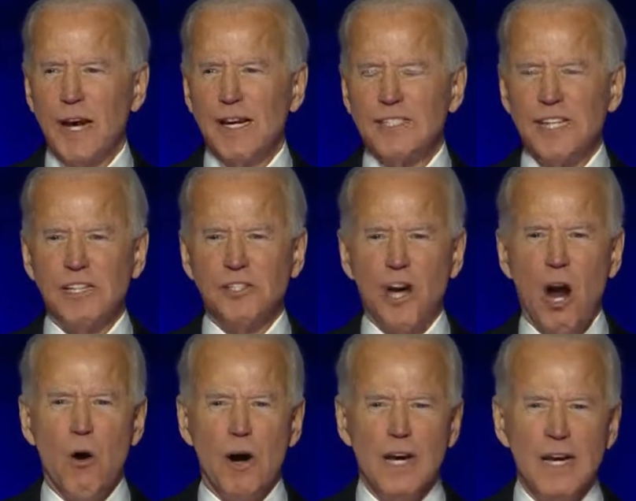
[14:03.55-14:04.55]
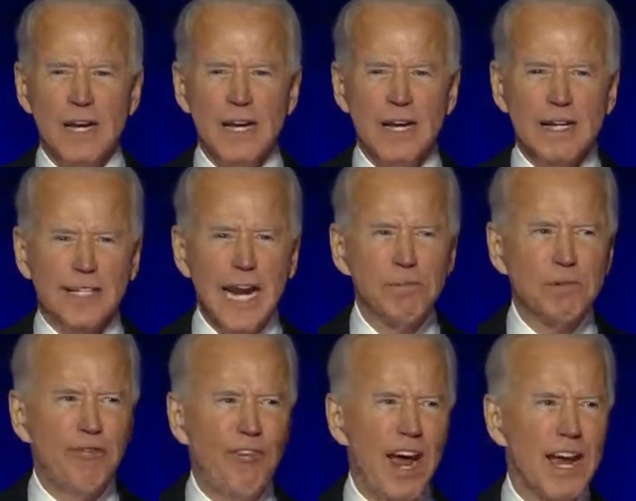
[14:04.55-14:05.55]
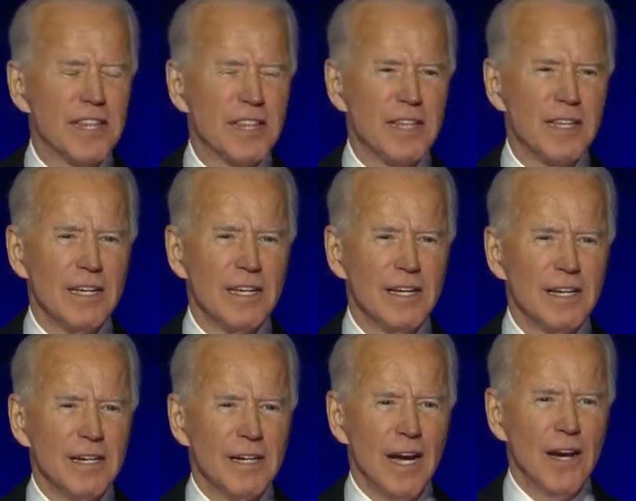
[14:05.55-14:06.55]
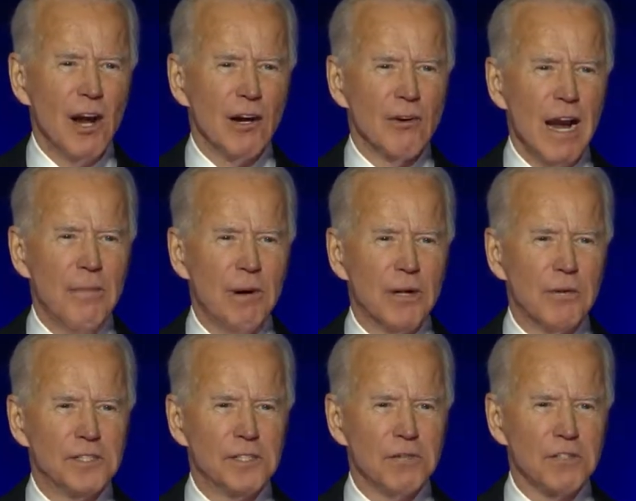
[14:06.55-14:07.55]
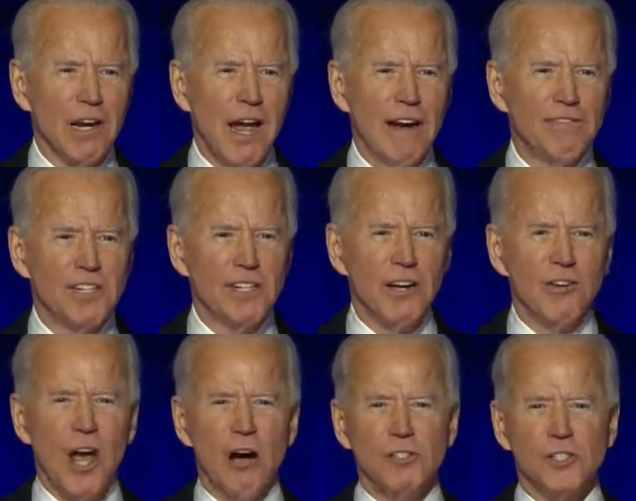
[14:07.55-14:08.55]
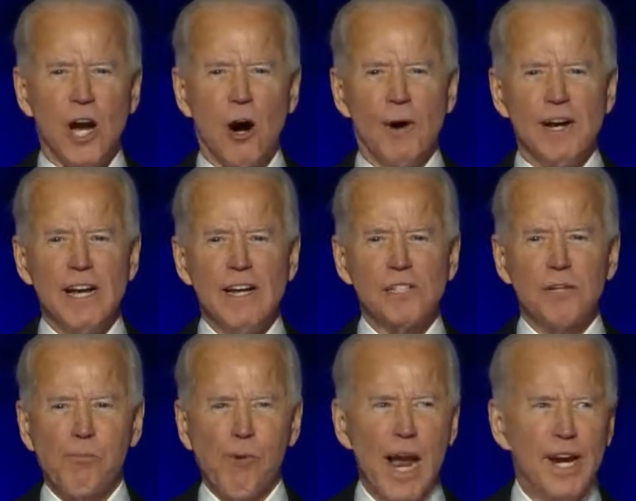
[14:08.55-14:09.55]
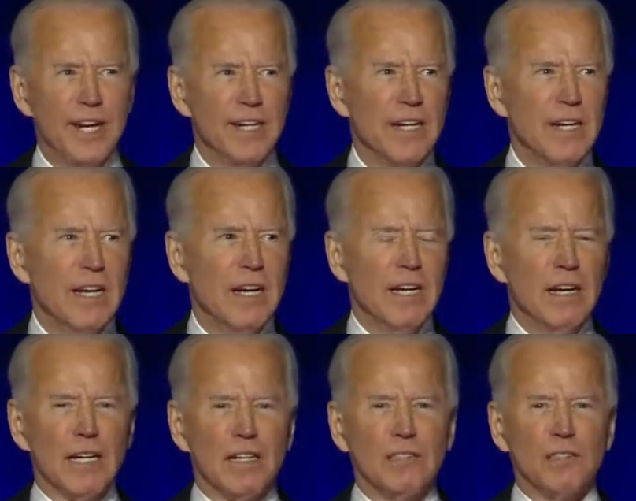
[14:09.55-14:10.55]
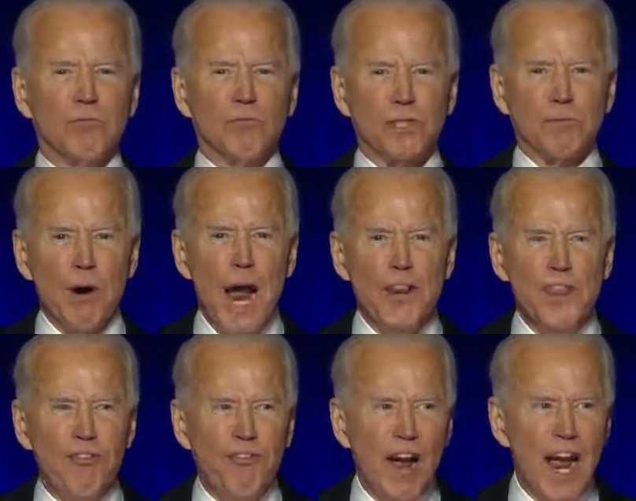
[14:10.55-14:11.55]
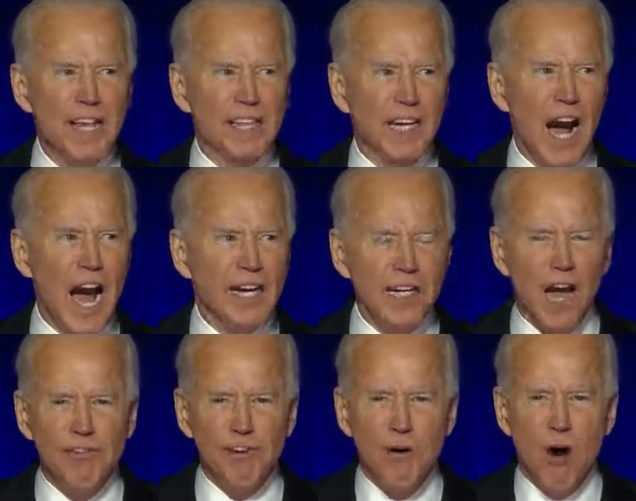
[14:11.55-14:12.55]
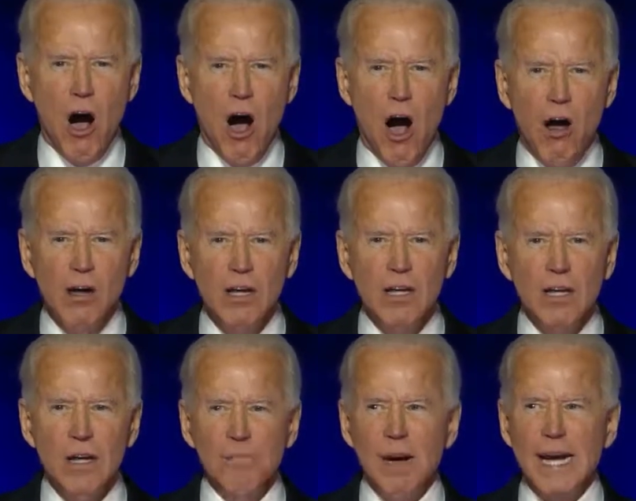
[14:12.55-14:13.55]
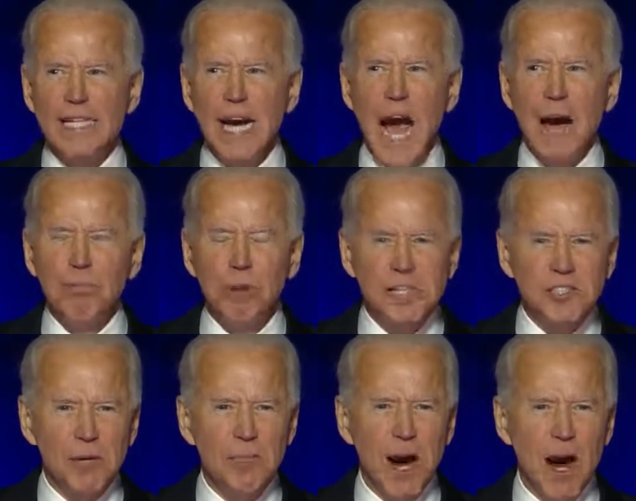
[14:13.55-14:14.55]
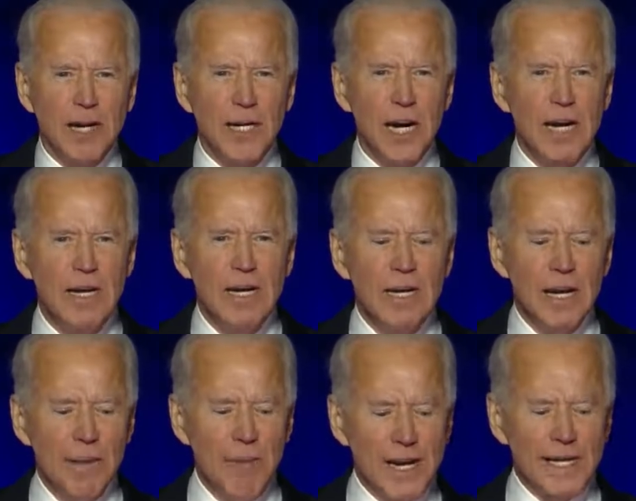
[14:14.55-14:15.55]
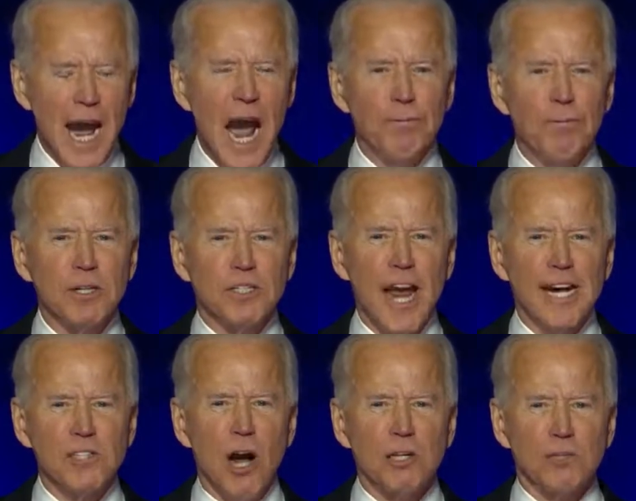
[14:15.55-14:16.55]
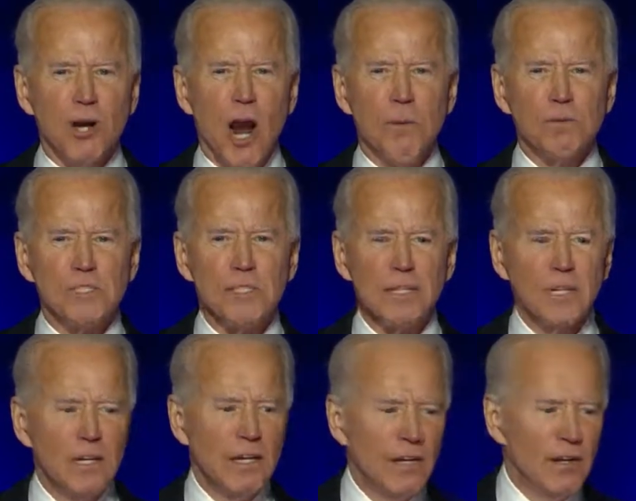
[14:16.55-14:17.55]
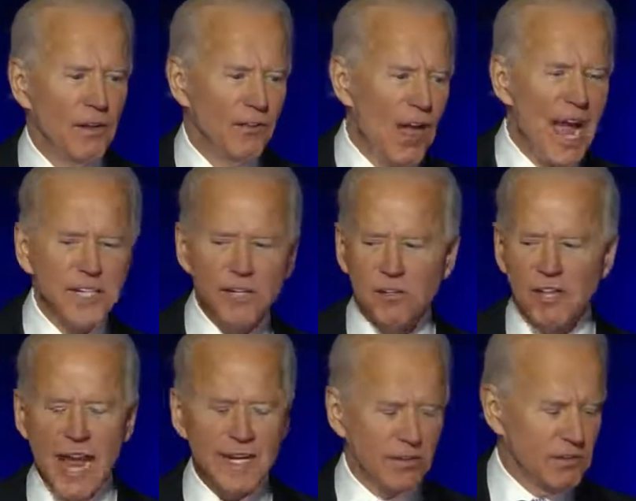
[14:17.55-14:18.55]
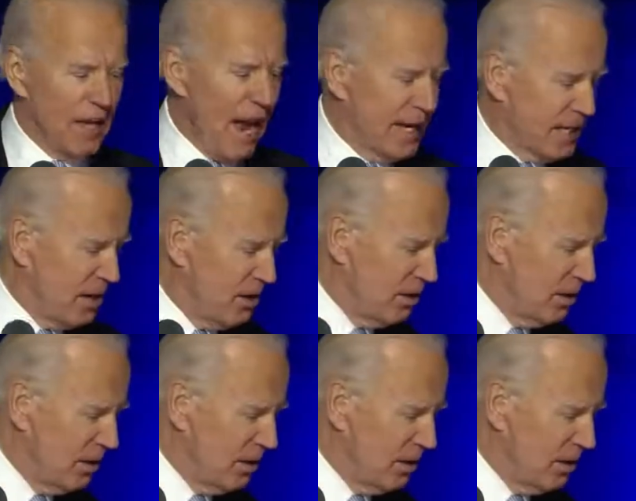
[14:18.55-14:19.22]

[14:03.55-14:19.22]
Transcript: he said, "Joey, keep the faith." And our grandmother, when she was alive, she yelled, "No, Joey, spread it. Spread the faith." God love you all. May God bless America, and may God protect our troops. Thank you, thank you, thank you.